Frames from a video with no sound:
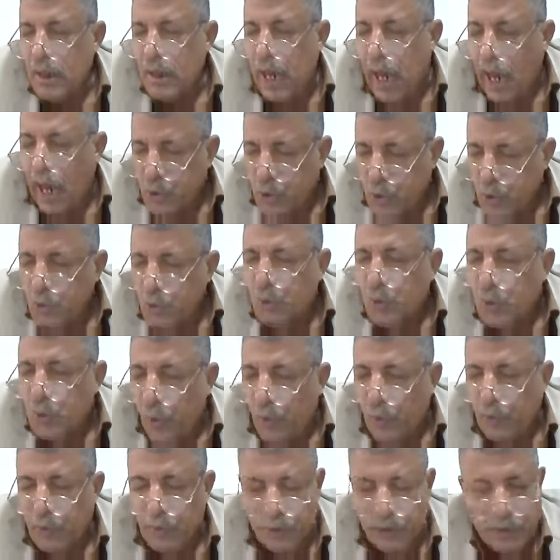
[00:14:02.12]
actual
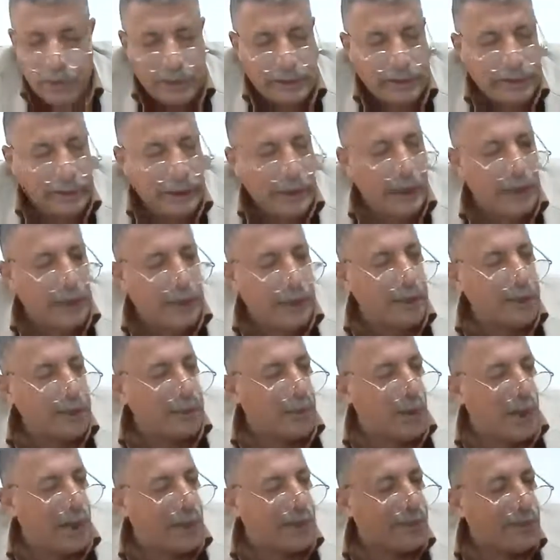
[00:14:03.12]
origin
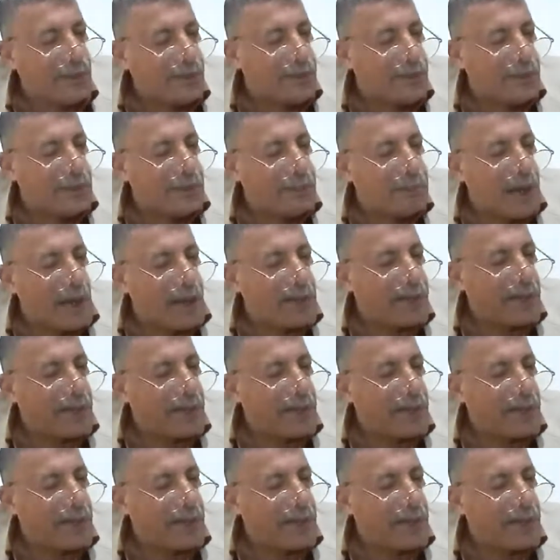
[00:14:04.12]
to a critic by